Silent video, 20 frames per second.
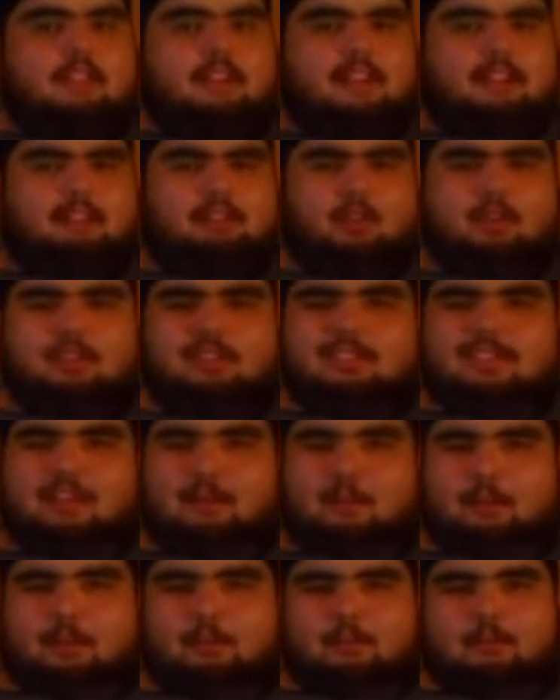I've noticed
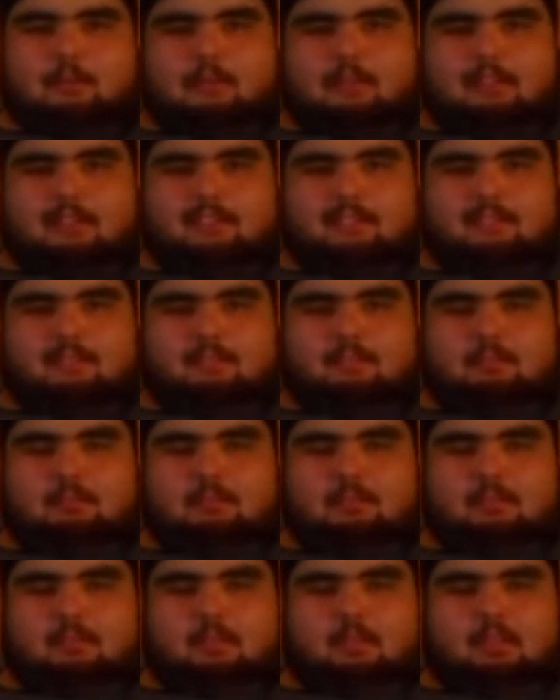that when my
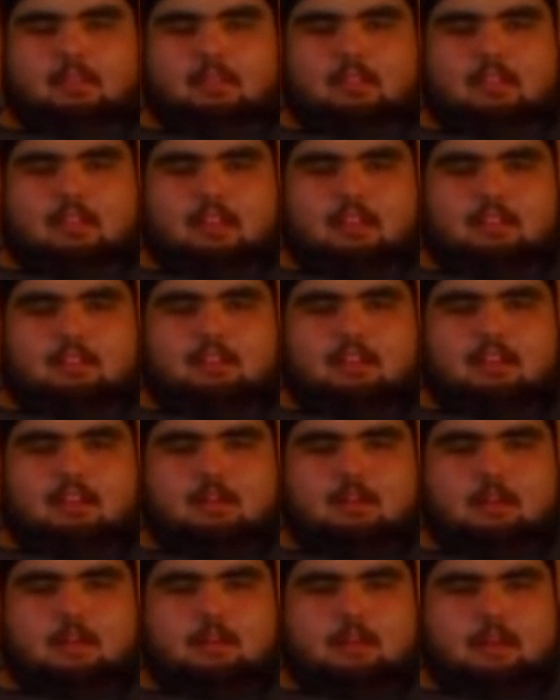when I
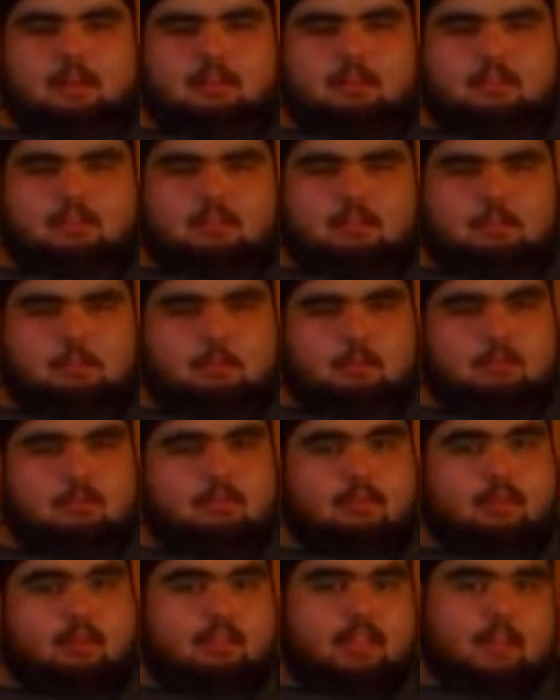talk, my mouth doesn't
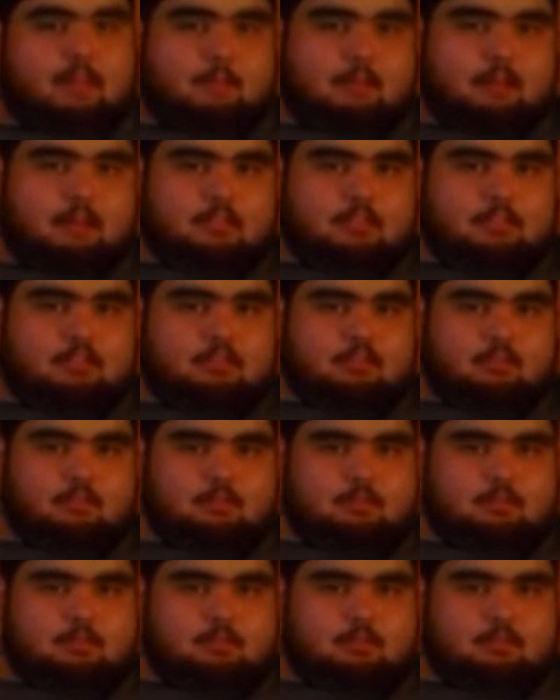move all that much.